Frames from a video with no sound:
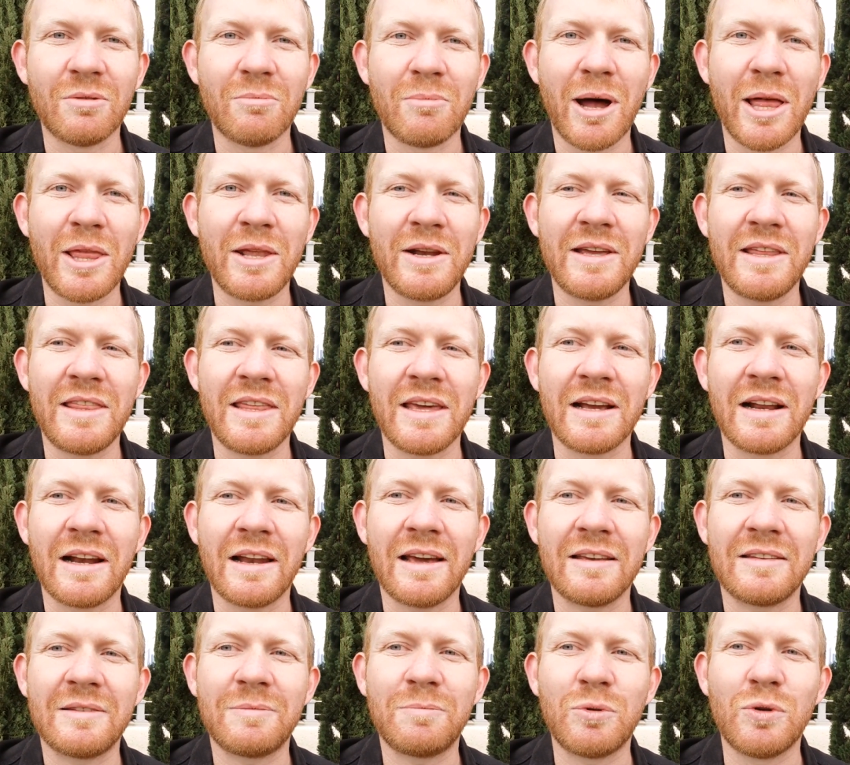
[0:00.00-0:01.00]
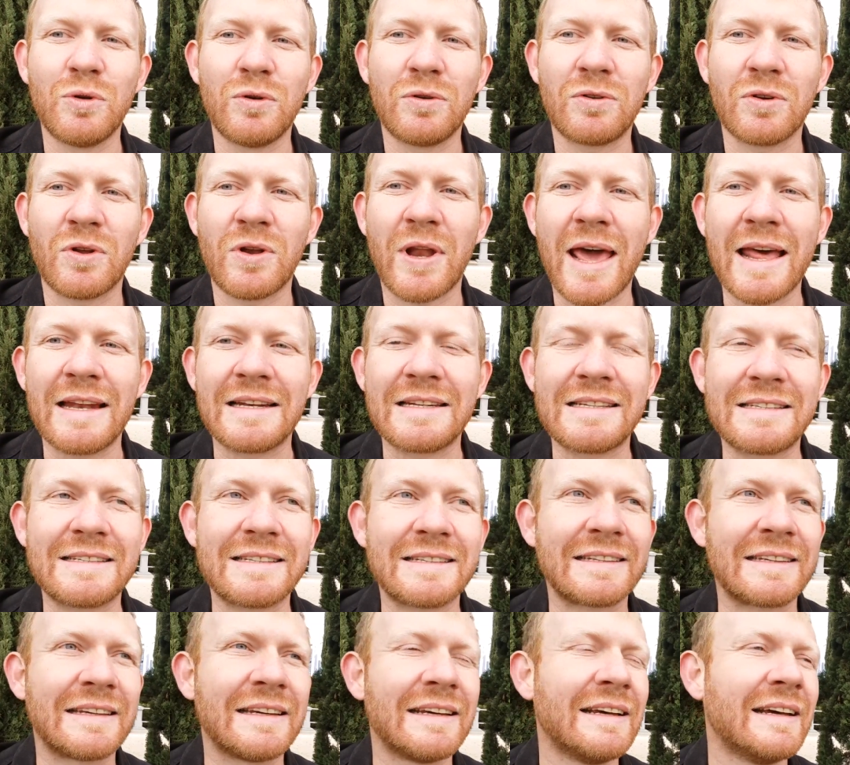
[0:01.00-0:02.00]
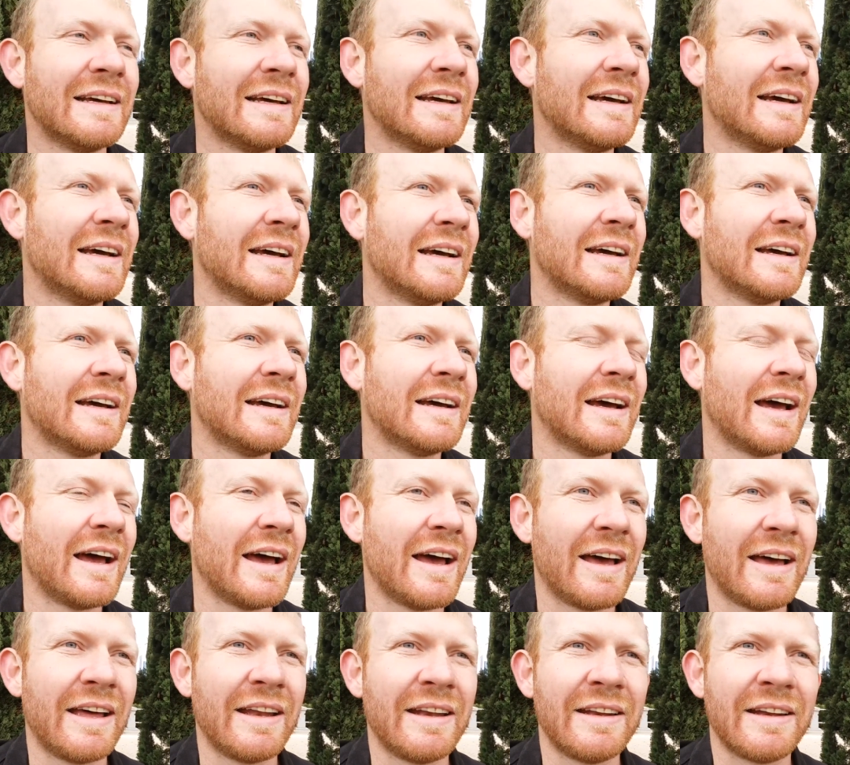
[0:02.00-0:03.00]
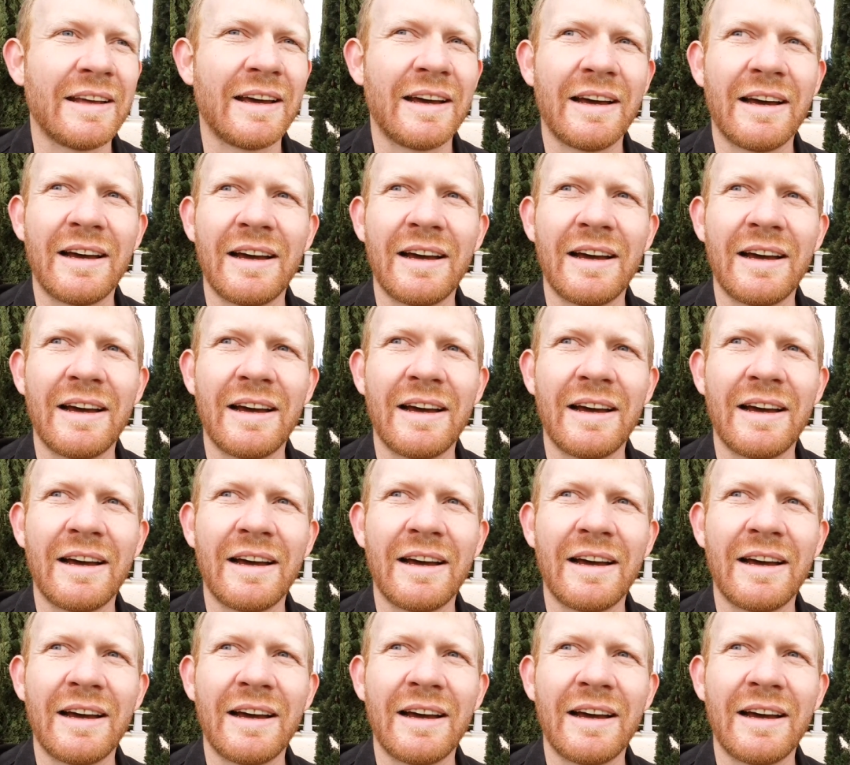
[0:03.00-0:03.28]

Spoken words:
madridingles.net, and,